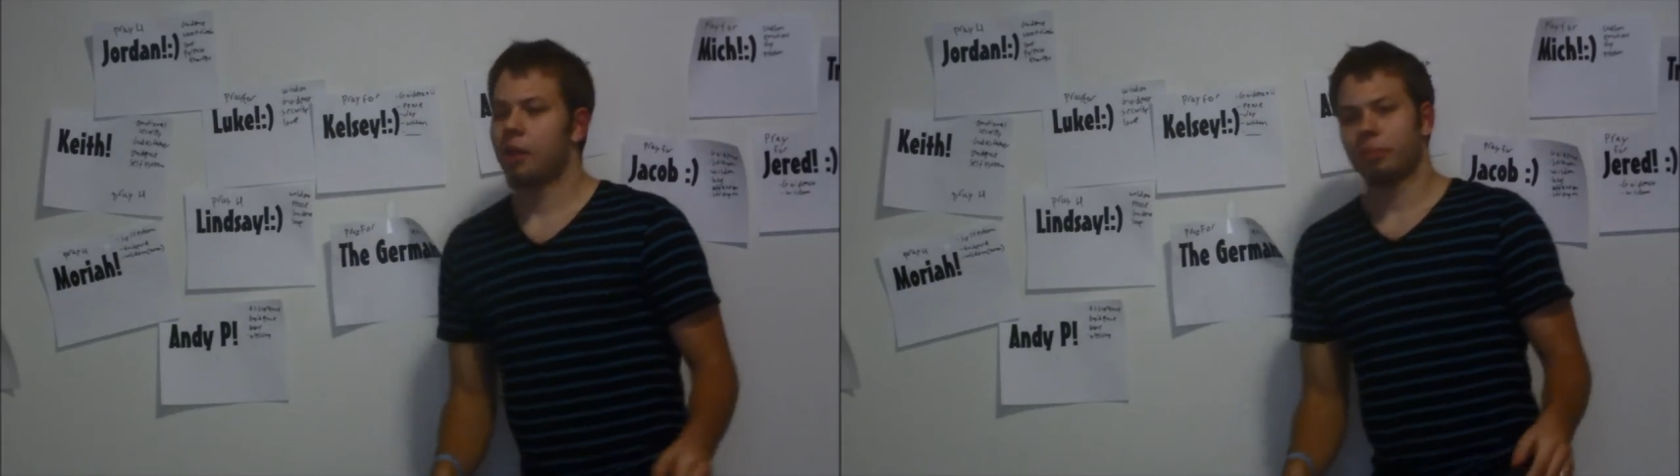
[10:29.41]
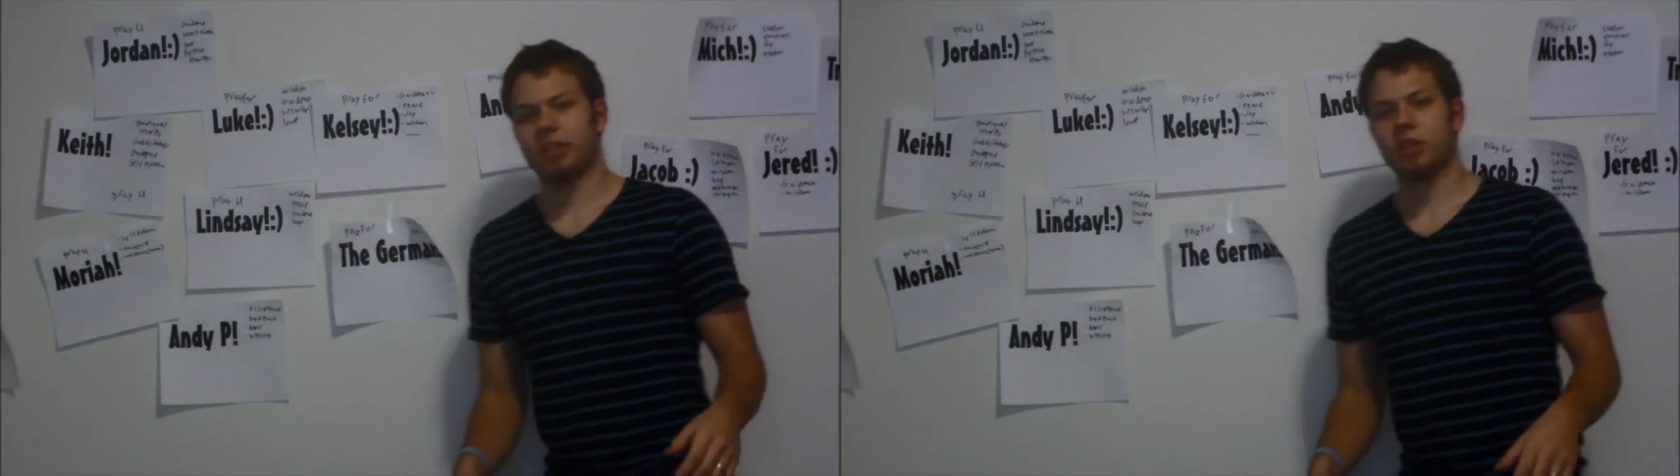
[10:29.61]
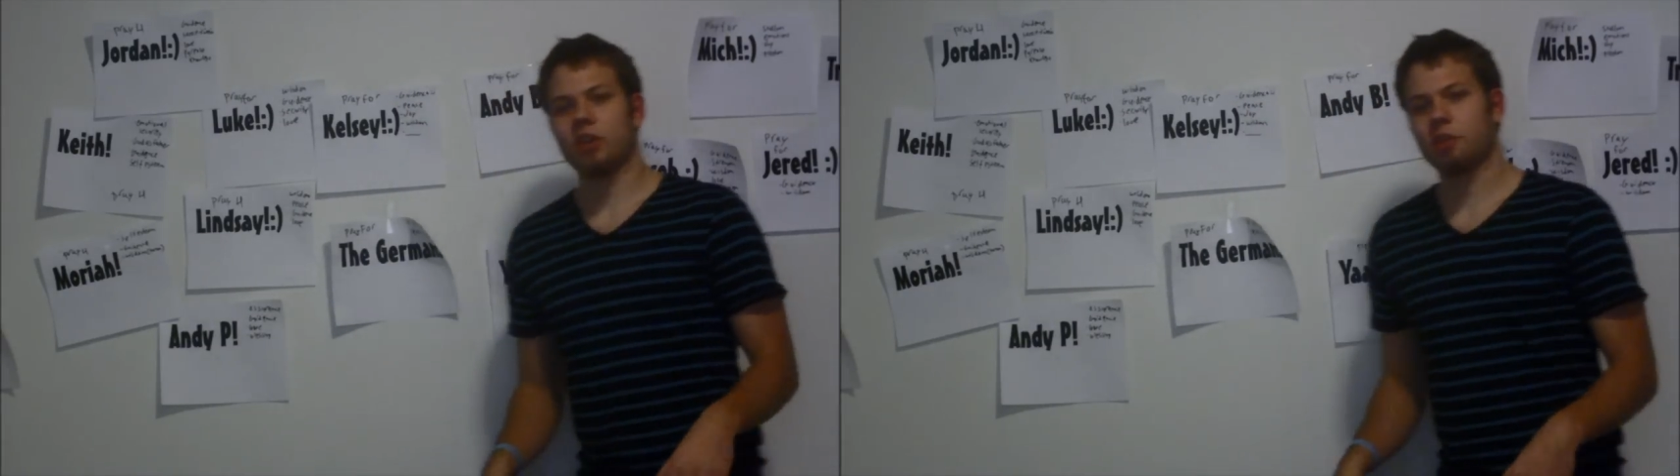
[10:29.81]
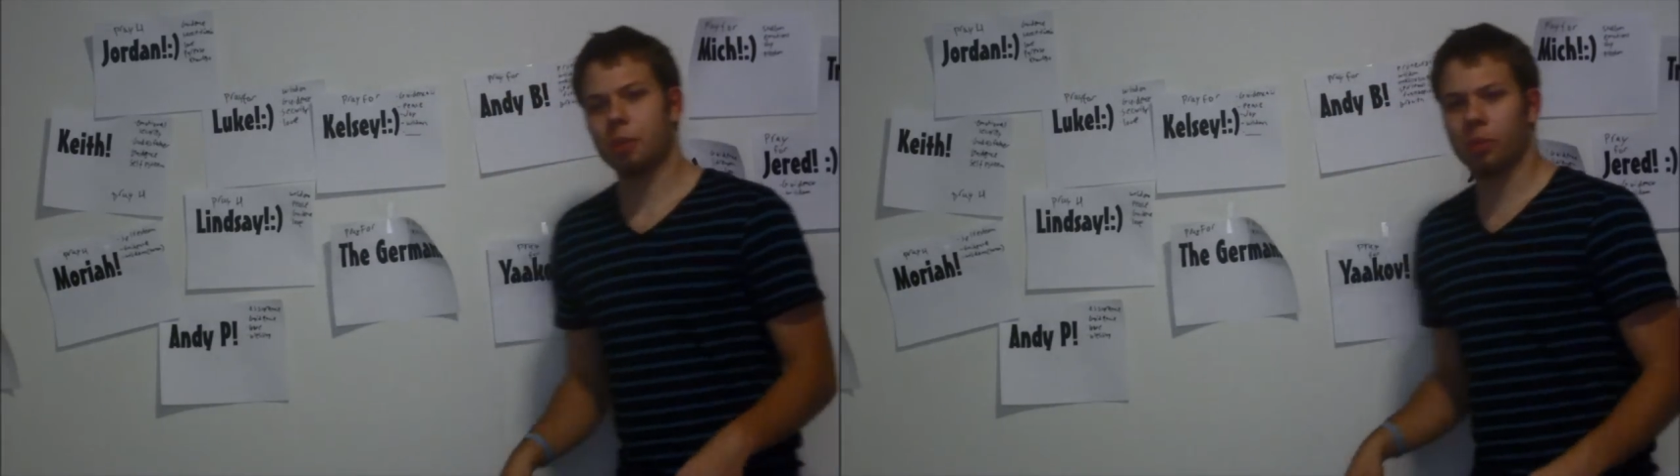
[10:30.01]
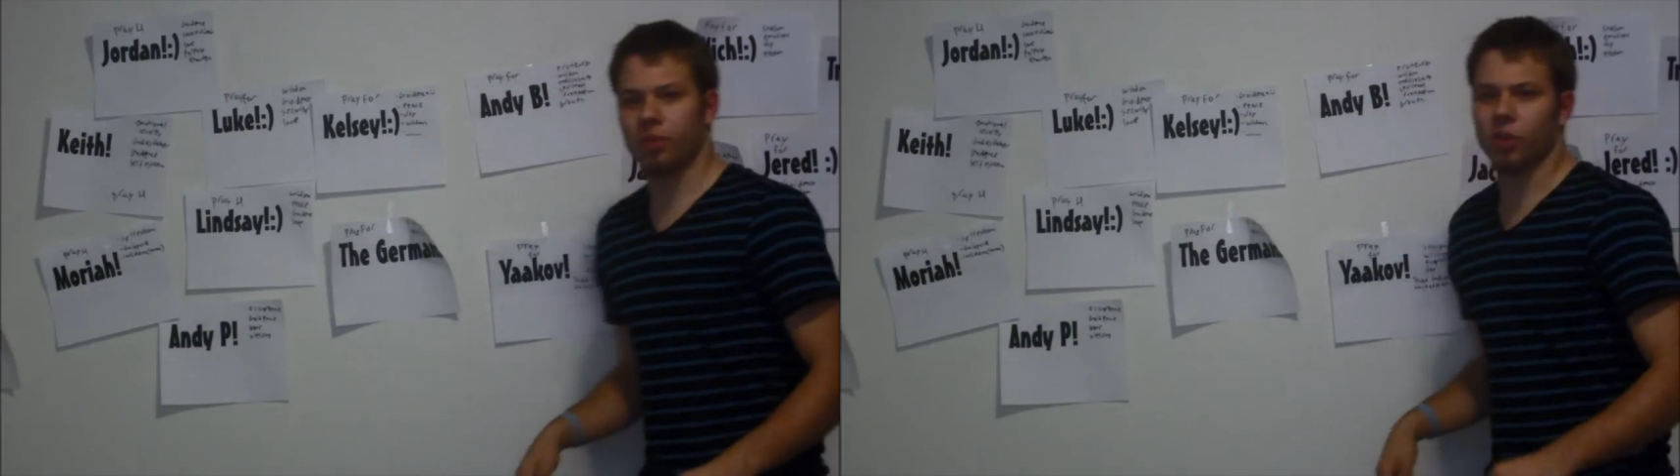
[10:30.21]
But then you have the
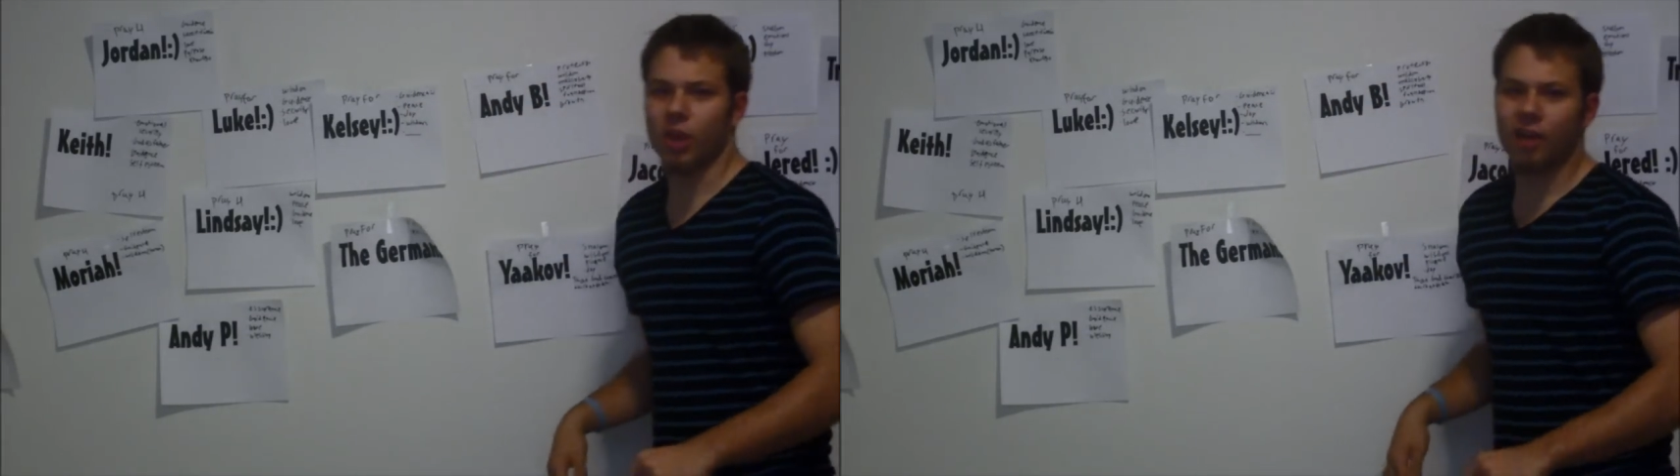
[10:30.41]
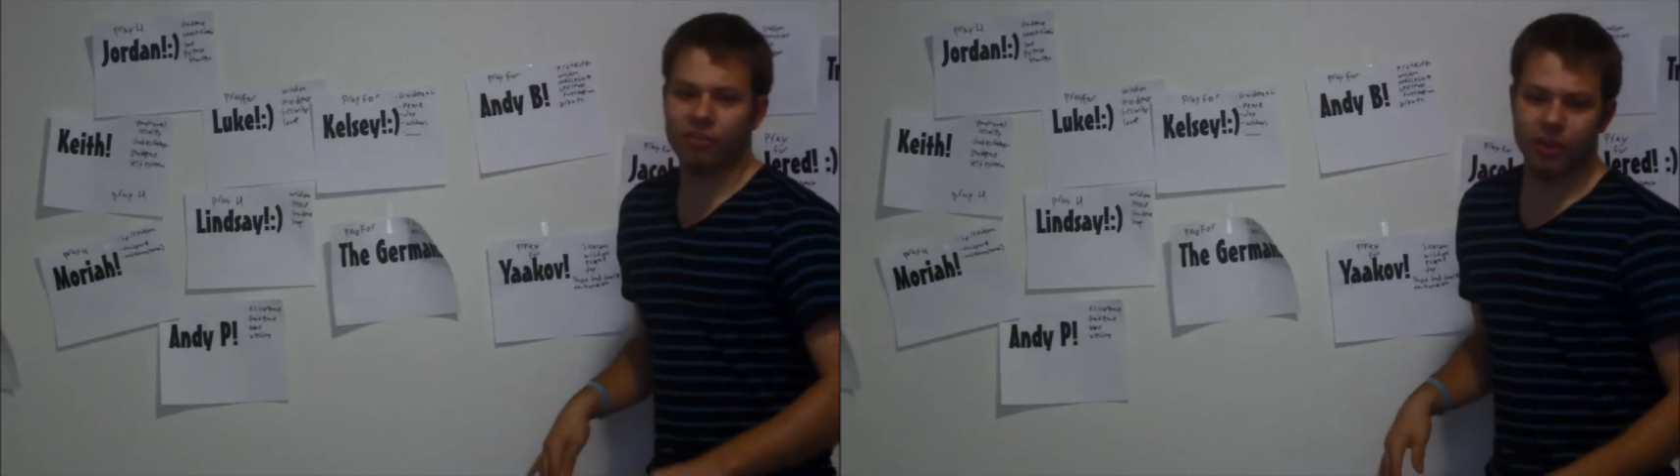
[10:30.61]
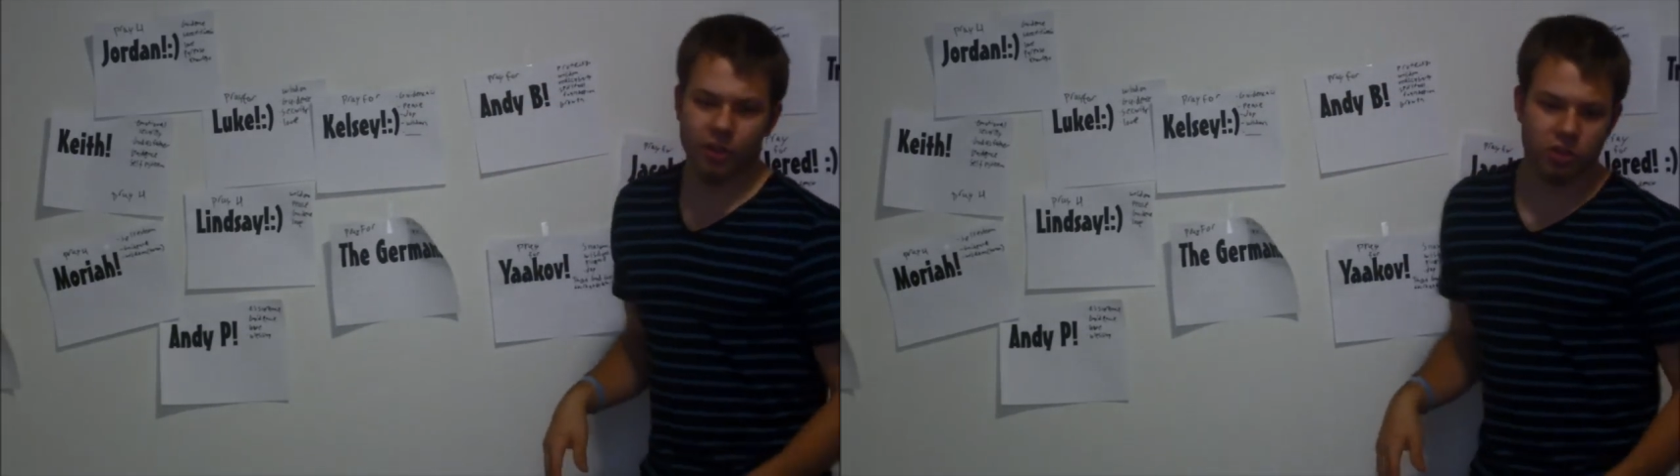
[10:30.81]
people on the left that you're